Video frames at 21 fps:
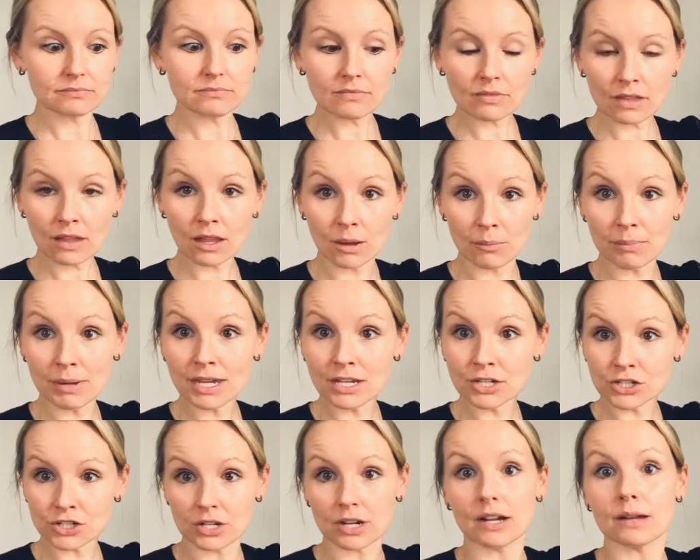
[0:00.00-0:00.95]
a
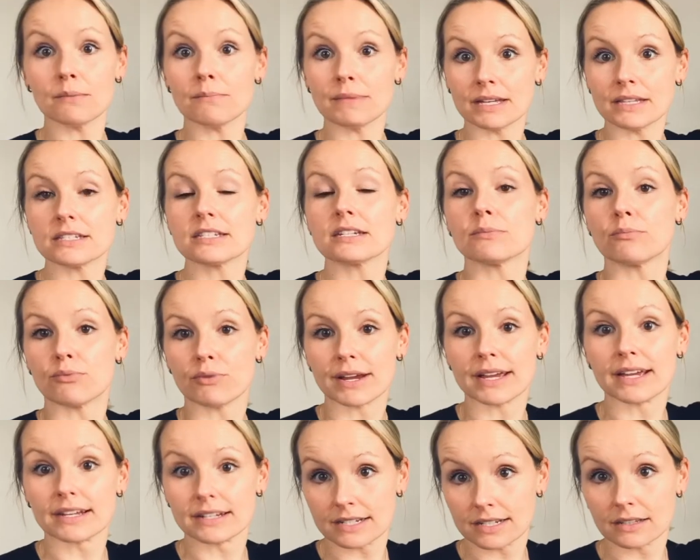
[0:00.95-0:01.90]
picture means to bring
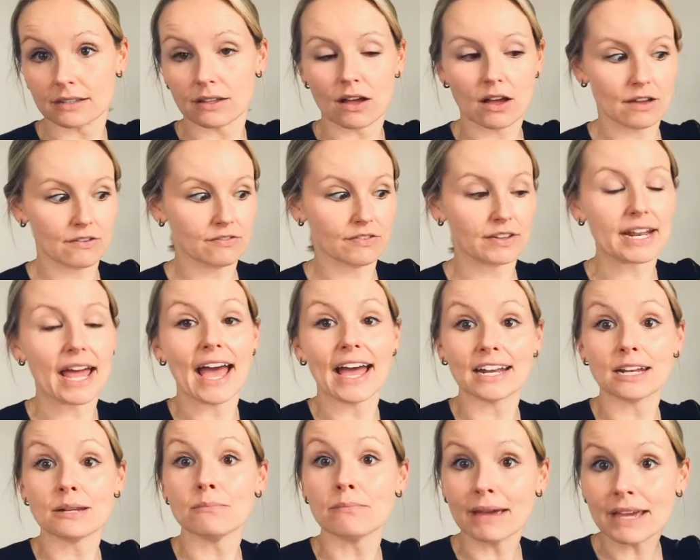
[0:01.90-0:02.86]
it to life. And
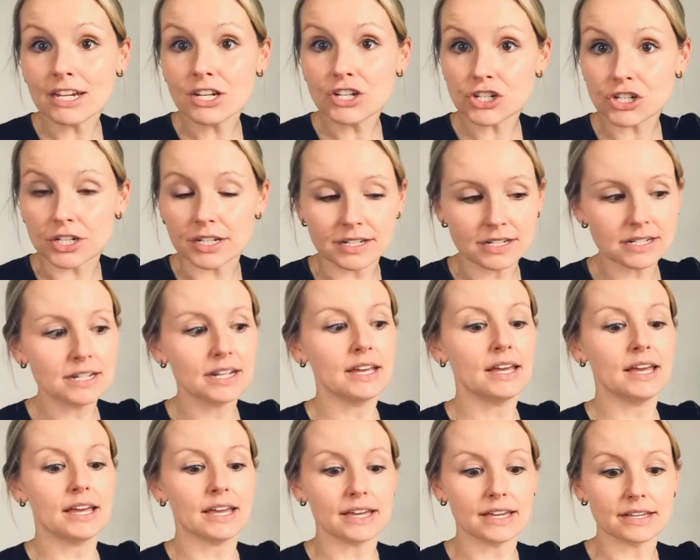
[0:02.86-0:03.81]
animation
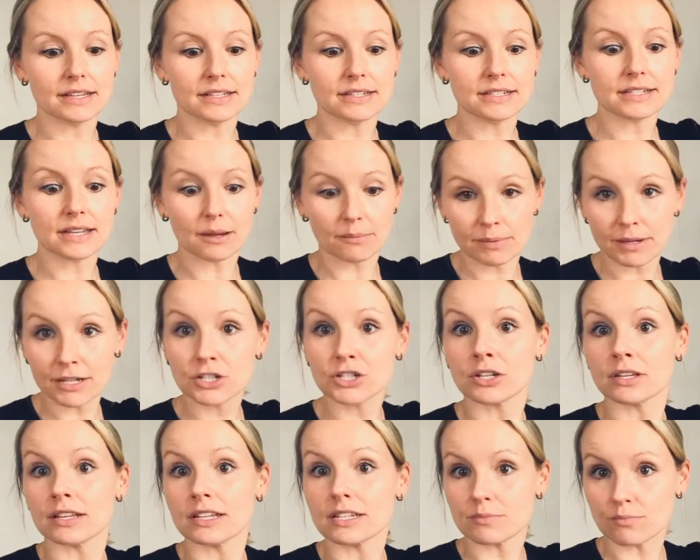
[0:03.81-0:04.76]
is a picture
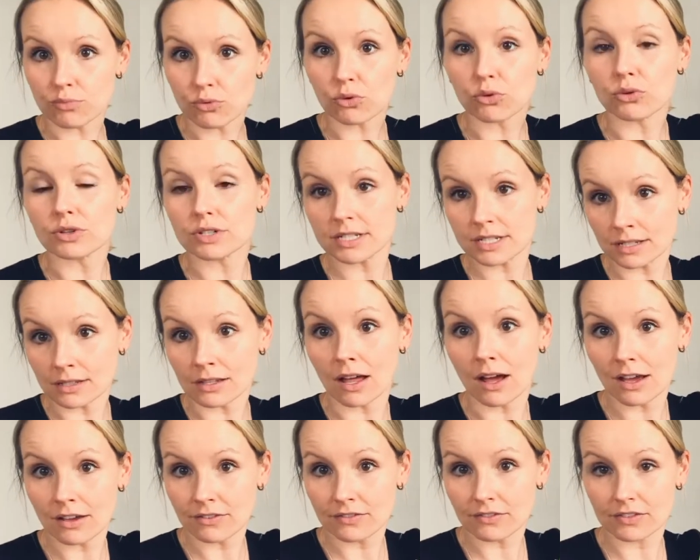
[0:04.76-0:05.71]
that's brought to
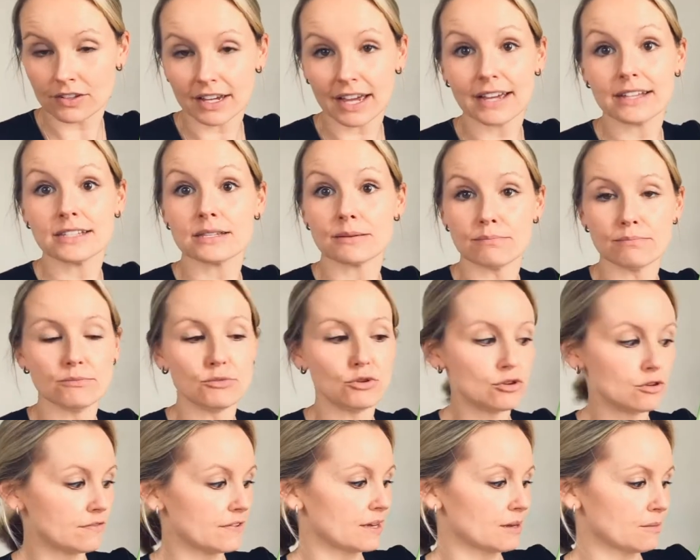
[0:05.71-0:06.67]
life. Okay, it's a
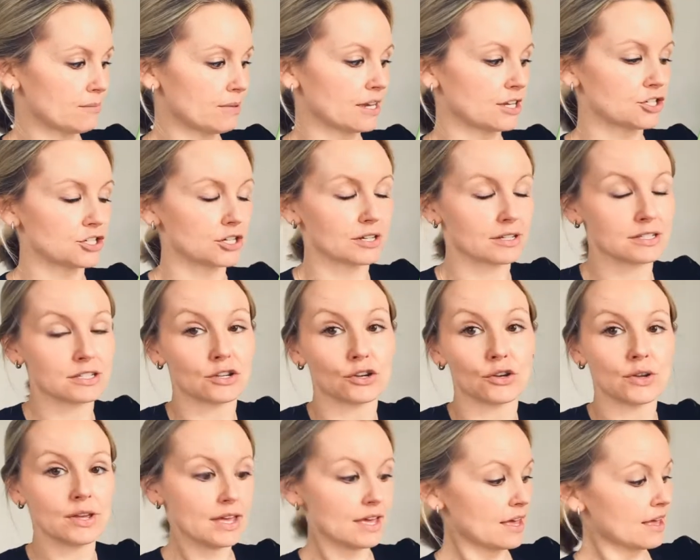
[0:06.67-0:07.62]
moving picture. So
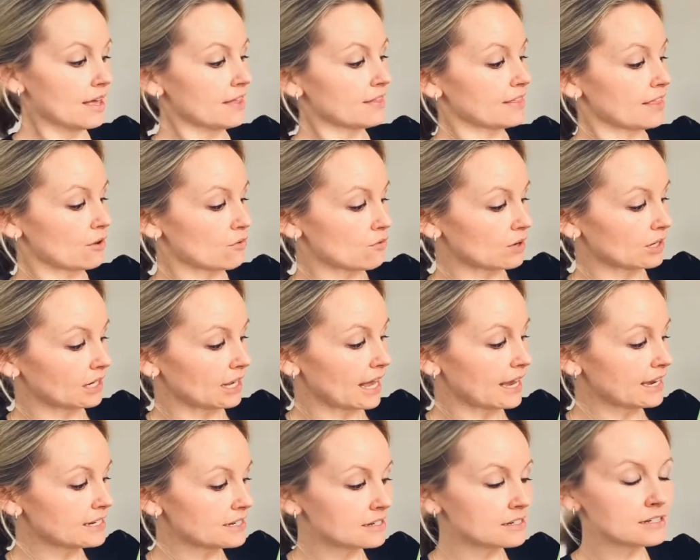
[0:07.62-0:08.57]
they're
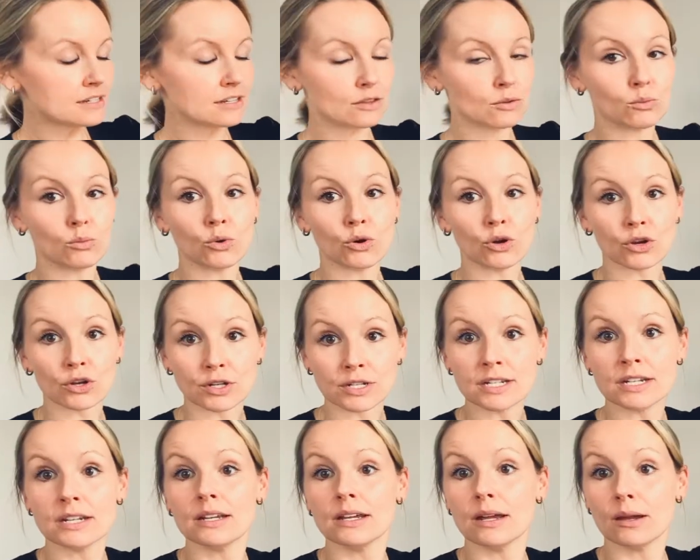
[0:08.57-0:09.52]
related to the word
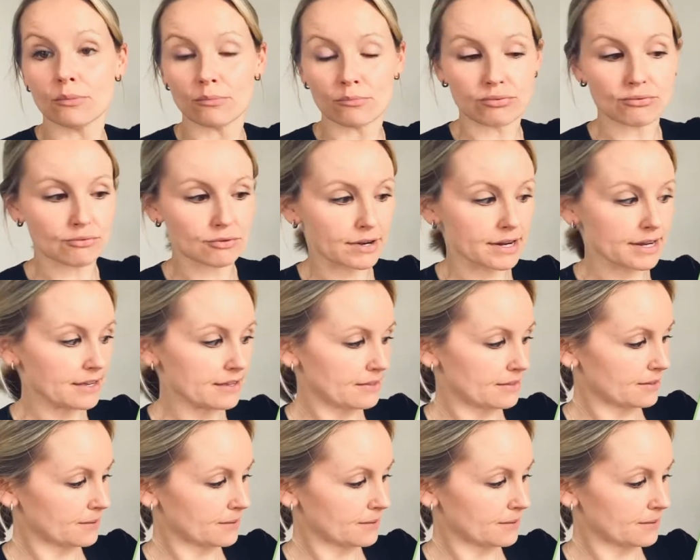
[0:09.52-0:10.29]
breathe.